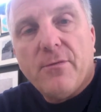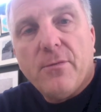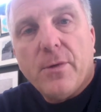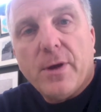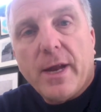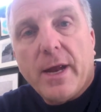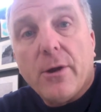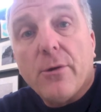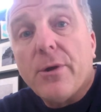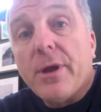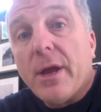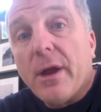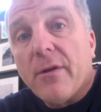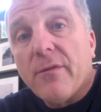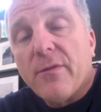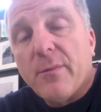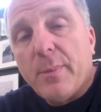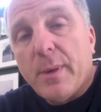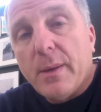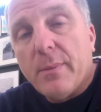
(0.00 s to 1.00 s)
when I don't hear
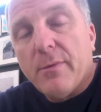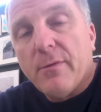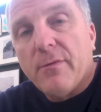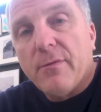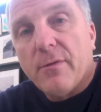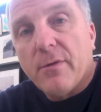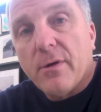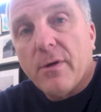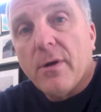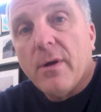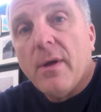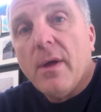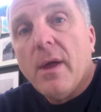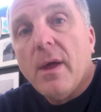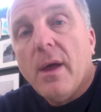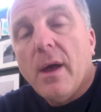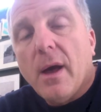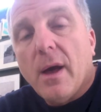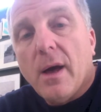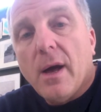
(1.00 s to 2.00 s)
from people for
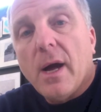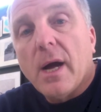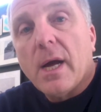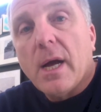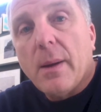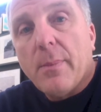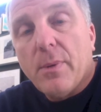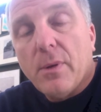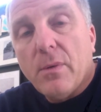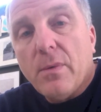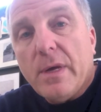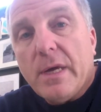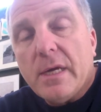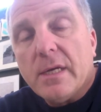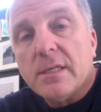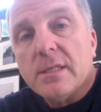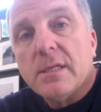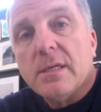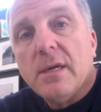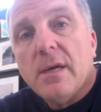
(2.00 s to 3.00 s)
a couple of
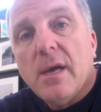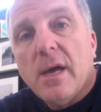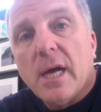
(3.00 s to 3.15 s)
weeks,